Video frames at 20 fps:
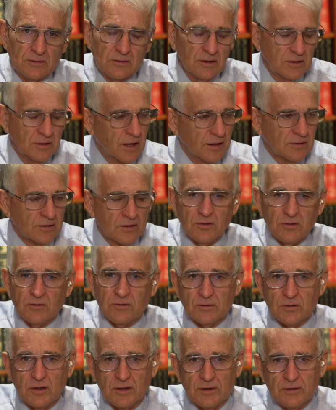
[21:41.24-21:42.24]
a, a, under
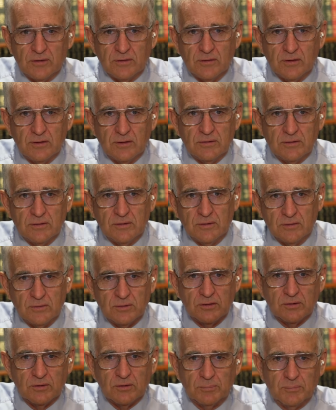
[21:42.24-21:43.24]
consideration, uh, you know,
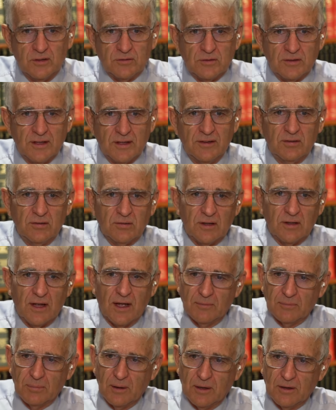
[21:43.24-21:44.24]
as a presidential
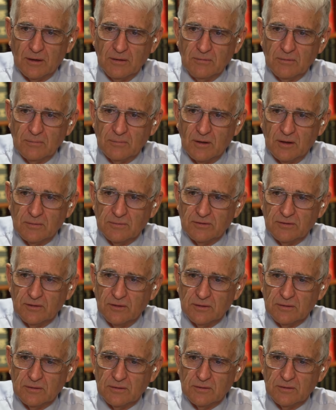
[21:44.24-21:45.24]
campaign for
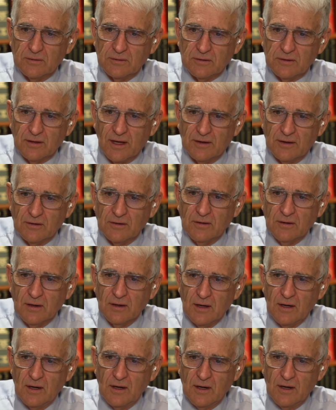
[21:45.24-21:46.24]
the candidate,
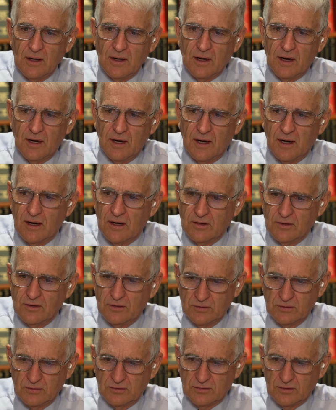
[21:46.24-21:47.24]
uh,
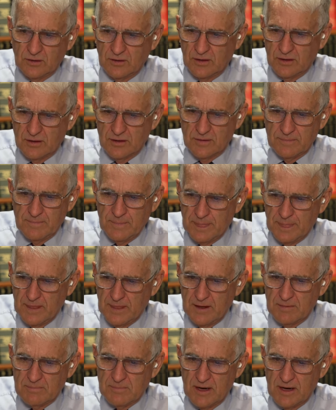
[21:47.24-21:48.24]
who's um,
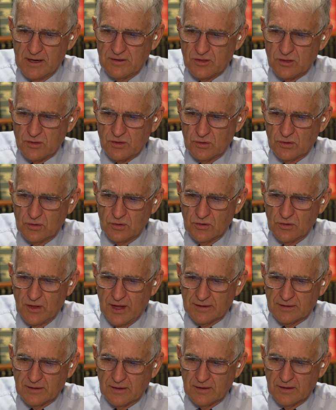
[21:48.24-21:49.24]
made sure
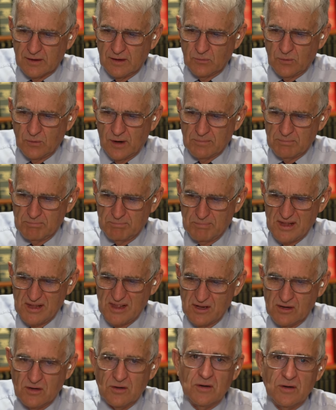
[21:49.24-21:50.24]
that one
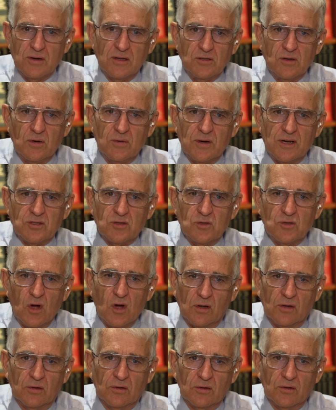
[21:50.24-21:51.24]
billion U S
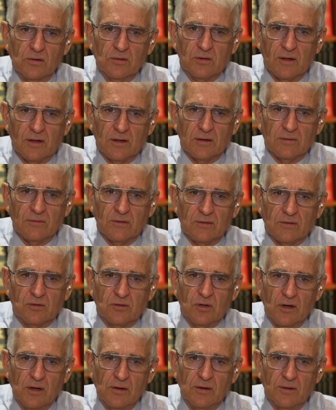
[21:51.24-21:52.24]
dollars out of the
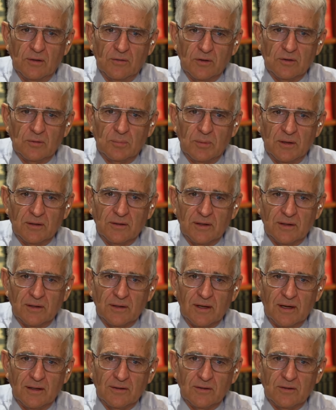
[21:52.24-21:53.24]
trillion that's been
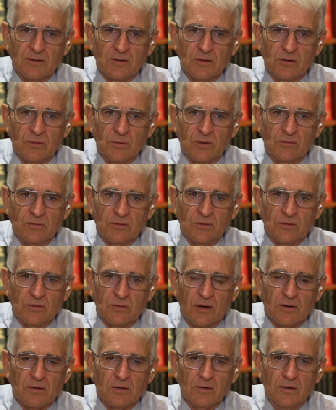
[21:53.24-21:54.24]
dedicated to new
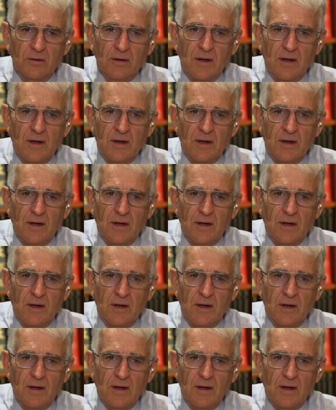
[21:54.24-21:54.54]
infrastructure